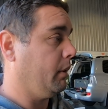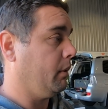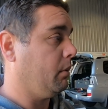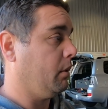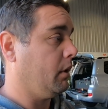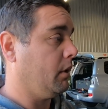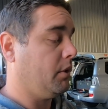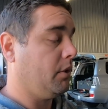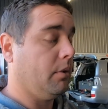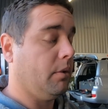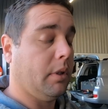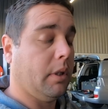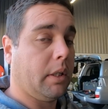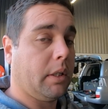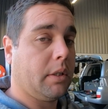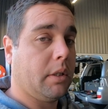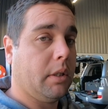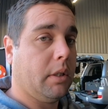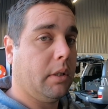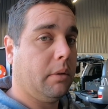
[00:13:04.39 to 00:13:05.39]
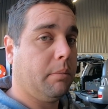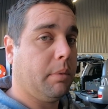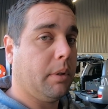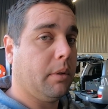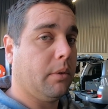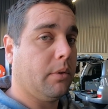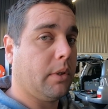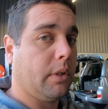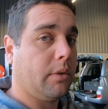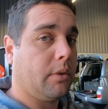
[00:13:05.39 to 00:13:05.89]
quite soon actually,
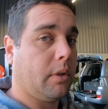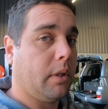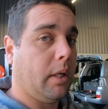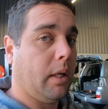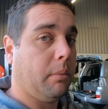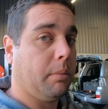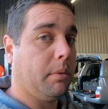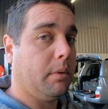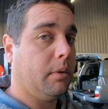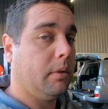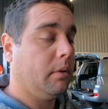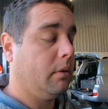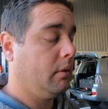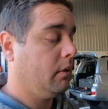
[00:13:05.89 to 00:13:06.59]
because that's got to happen.